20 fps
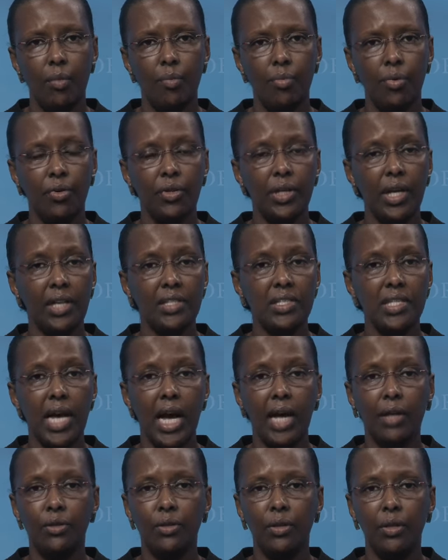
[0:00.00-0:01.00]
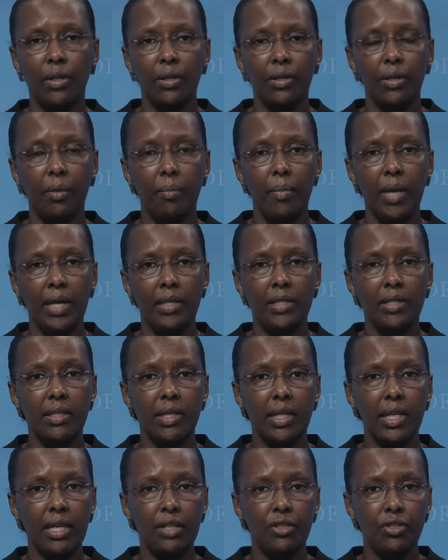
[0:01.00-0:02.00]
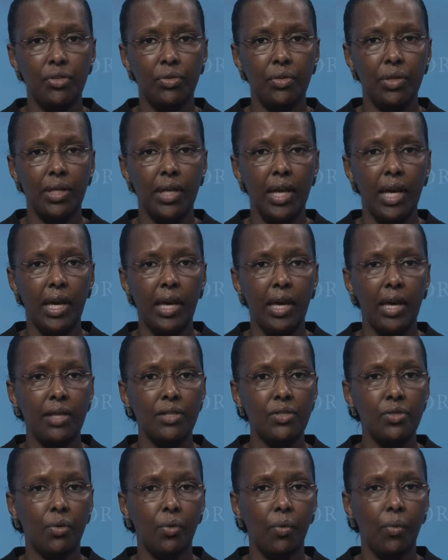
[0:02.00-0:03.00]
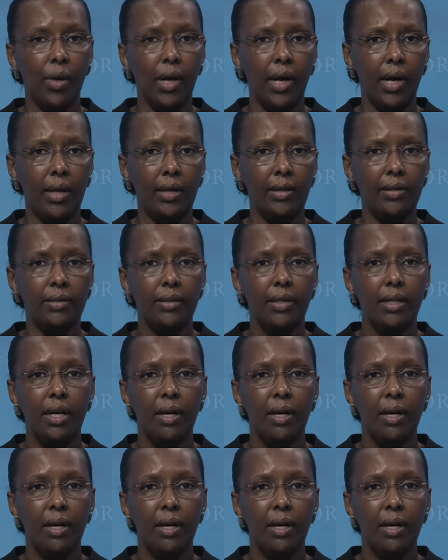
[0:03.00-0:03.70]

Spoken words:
Products are no longer made in country X or Y,